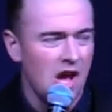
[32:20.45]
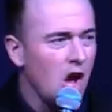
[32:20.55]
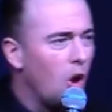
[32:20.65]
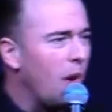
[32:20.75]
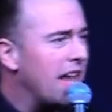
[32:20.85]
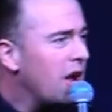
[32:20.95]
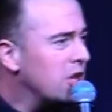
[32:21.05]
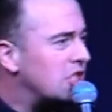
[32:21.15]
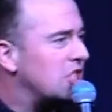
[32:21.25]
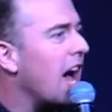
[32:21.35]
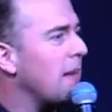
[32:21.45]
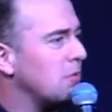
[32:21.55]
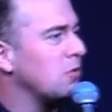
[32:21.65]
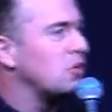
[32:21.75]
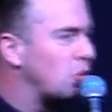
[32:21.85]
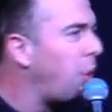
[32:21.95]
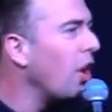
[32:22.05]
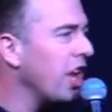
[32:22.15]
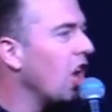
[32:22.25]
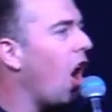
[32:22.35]
Why don't you stop
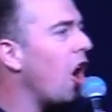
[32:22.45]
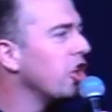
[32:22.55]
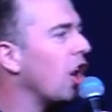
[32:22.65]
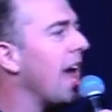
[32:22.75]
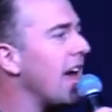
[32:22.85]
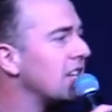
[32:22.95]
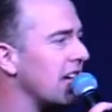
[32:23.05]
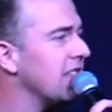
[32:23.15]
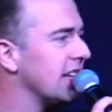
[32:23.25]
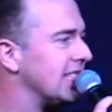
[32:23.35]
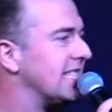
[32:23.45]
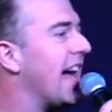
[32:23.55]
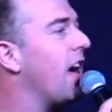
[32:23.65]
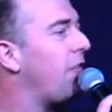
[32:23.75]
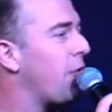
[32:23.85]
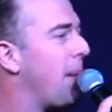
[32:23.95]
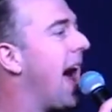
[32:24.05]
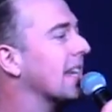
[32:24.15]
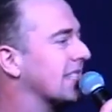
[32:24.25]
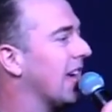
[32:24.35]
putting all your eggs in the self
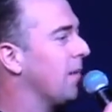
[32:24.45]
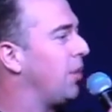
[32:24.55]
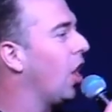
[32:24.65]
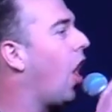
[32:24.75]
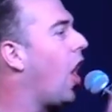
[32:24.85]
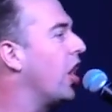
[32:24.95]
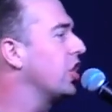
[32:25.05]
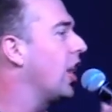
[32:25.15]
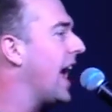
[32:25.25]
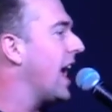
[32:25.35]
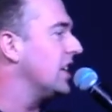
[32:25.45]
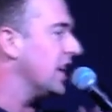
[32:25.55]
basket and put all your eggs in the